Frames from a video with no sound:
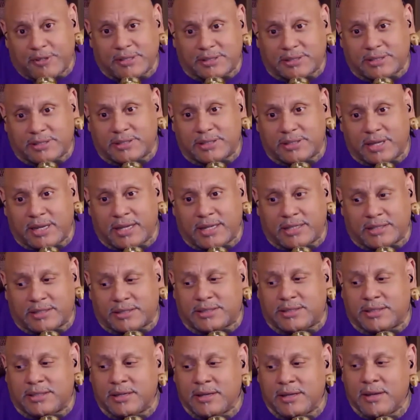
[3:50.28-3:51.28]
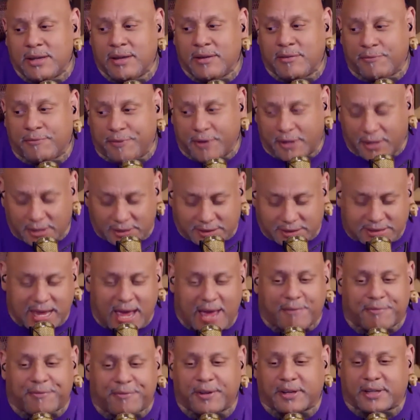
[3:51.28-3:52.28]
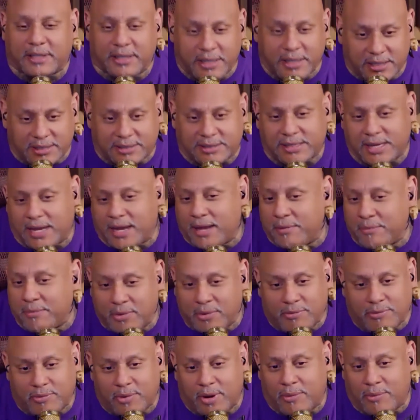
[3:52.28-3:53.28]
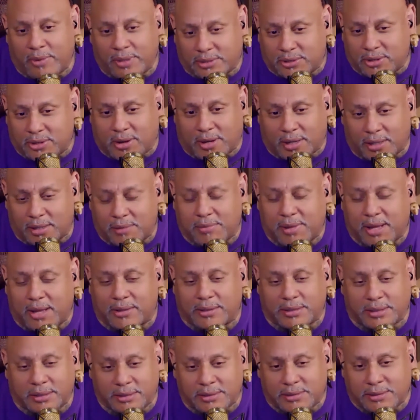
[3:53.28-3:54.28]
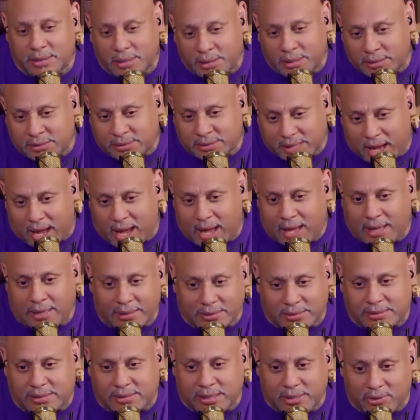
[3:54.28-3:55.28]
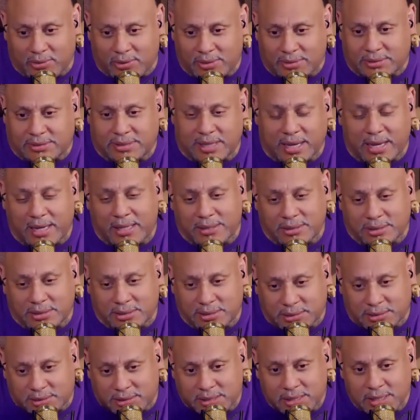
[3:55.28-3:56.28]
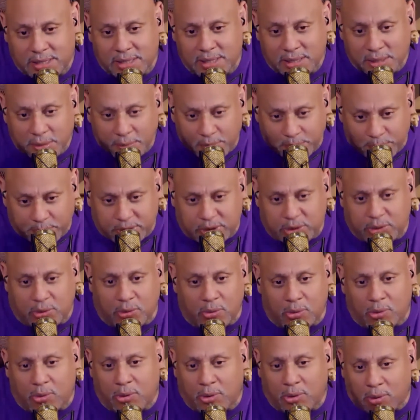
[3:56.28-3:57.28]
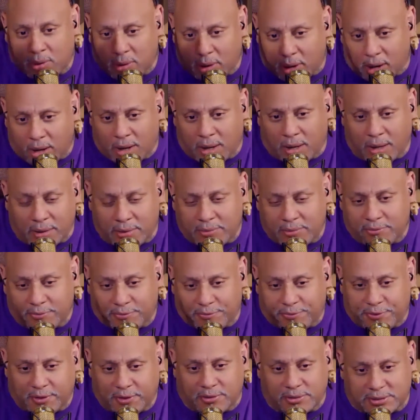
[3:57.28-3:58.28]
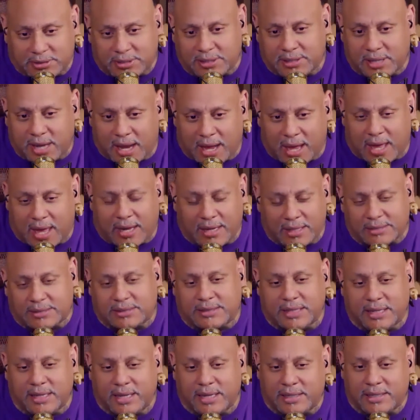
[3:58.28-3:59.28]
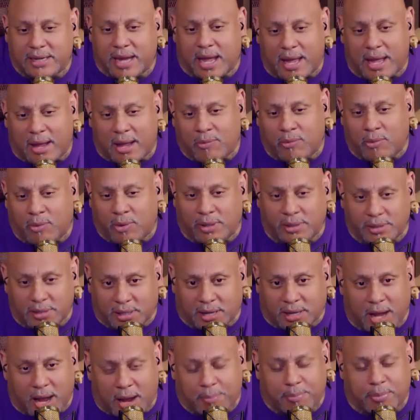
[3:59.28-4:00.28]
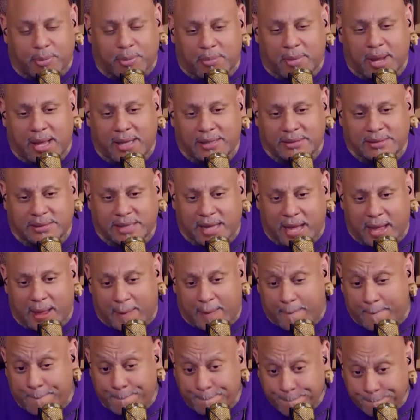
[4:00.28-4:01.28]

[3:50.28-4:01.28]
is philosophically the same with what we're talking about. His honesty on stage, just pure, unfiltered honesty, and not wanting to compromise that.